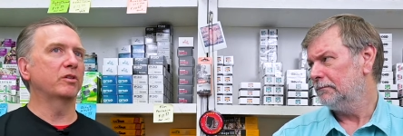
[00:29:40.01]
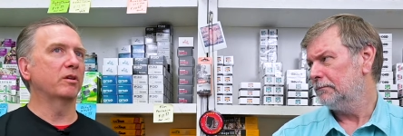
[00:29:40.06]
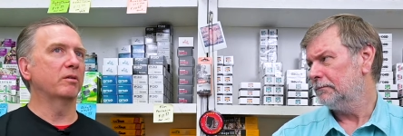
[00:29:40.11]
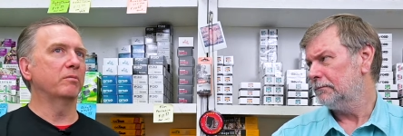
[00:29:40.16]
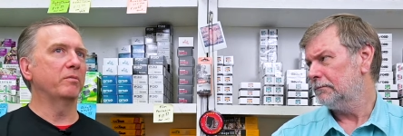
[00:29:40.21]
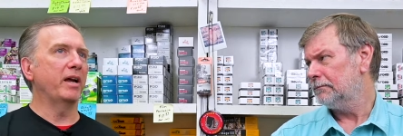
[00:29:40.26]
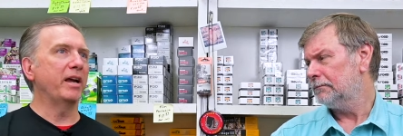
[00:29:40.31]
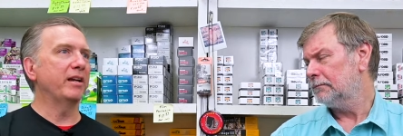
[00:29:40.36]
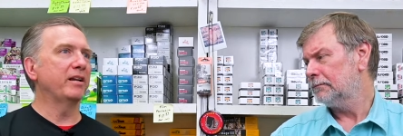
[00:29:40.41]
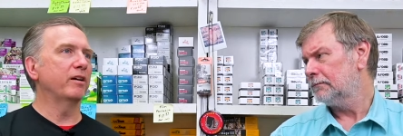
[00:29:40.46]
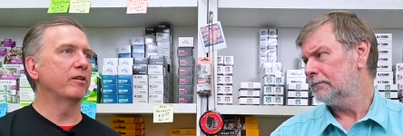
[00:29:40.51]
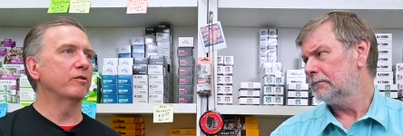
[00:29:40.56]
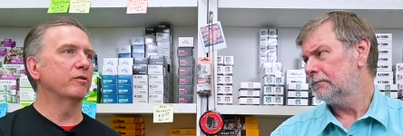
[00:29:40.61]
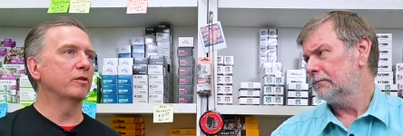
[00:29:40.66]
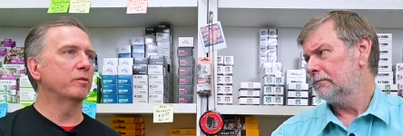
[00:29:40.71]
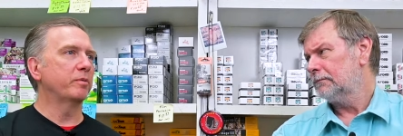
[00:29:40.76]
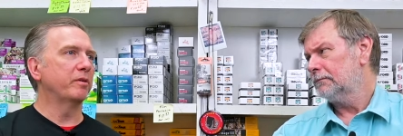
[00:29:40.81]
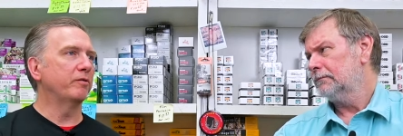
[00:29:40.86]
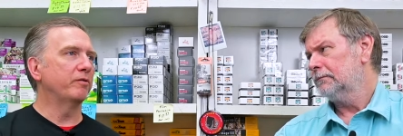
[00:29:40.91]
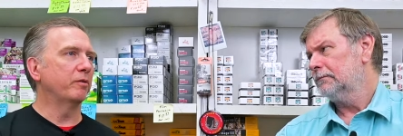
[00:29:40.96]
Speaker 1: some eight hundred
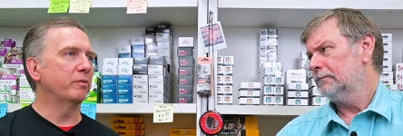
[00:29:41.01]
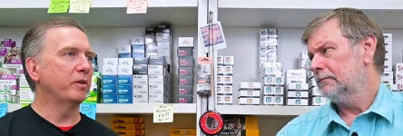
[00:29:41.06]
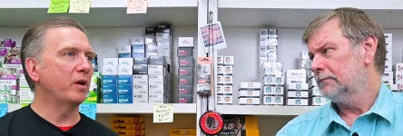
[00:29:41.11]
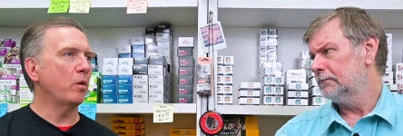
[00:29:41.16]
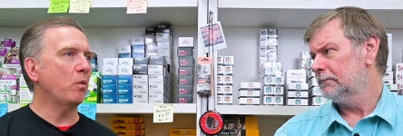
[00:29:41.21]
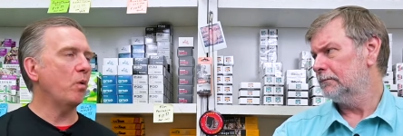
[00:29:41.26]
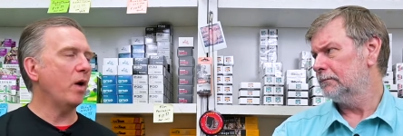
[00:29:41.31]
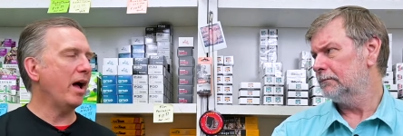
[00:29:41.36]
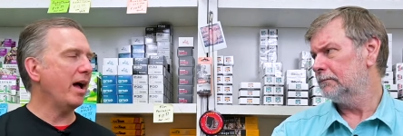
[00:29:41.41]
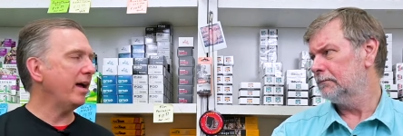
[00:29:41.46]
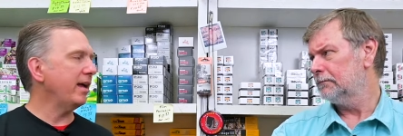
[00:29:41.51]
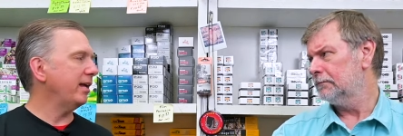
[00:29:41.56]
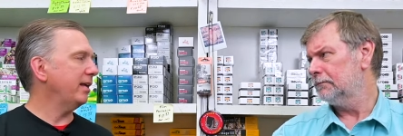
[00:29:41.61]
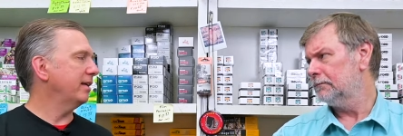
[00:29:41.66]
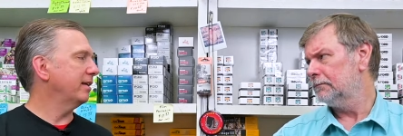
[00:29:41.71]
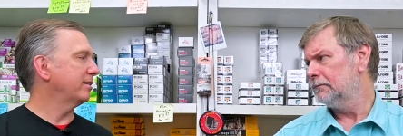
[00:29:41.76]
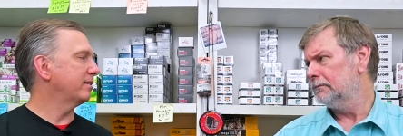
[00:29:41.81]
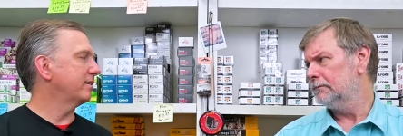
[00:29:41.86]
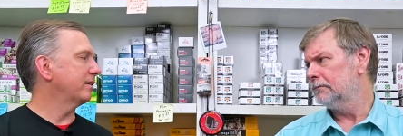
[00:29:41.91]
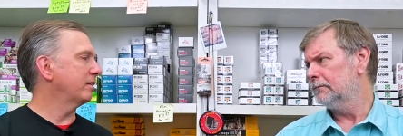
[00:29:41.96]
speed film. Now, why
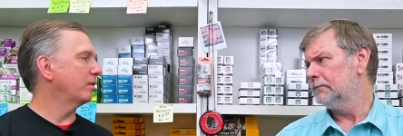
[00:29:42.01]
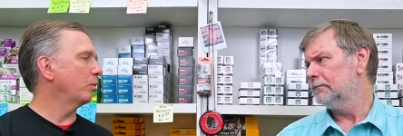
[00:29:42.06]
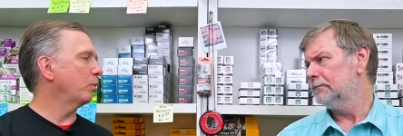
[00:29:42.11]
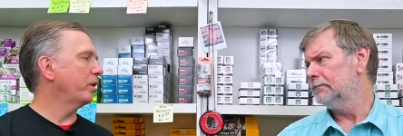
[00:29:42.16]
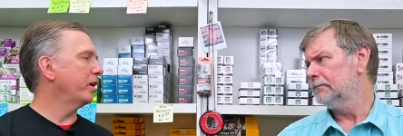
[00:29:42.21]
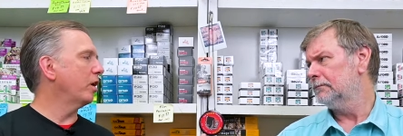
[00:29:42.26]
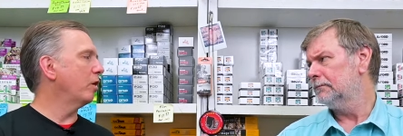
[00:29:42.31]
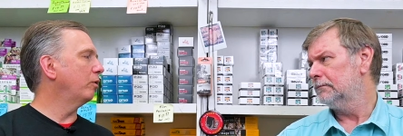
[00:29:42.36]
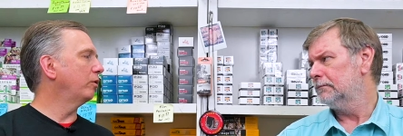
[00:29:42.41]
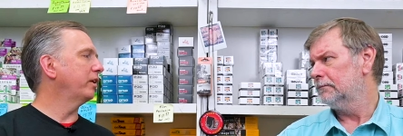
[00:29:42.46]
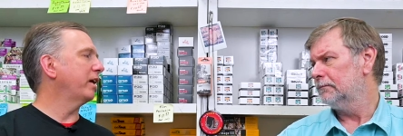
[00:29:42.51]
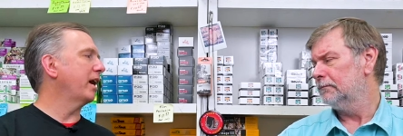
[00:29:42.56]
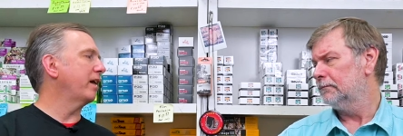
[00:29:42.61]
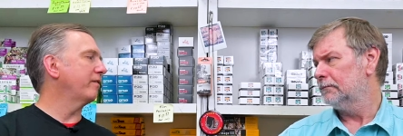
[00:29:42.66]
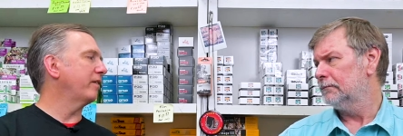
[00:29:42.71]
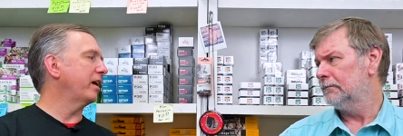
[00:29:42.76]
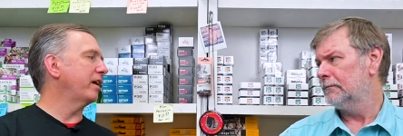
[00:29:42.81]
is it that we only have